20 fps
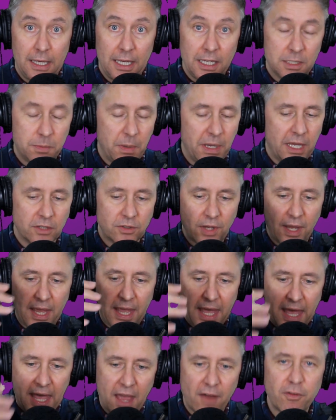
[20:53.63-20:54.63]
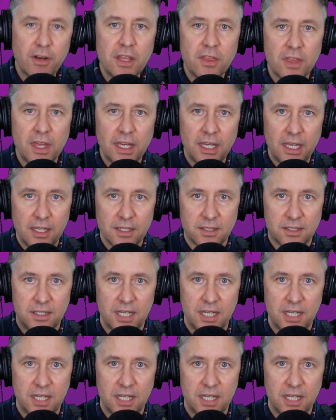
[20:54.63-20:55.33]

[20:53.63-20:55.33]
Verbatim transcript: is because everything is